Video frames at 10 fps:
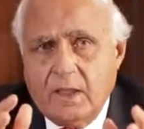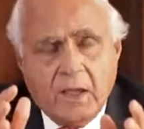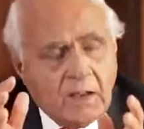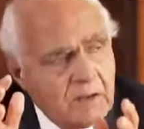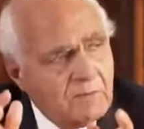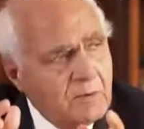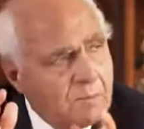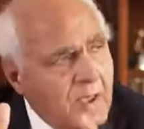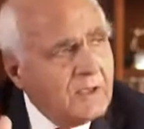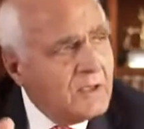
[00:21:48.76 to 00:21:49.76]
and even
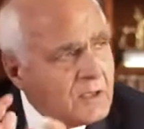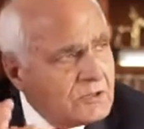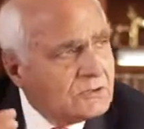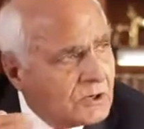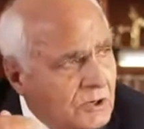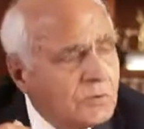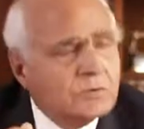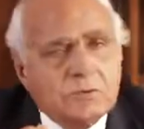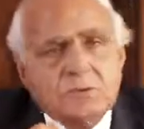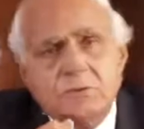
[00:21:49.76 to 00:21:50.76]
banking
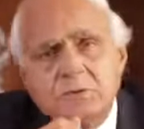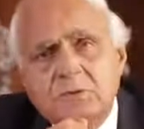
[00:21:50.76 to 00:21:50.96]
institutions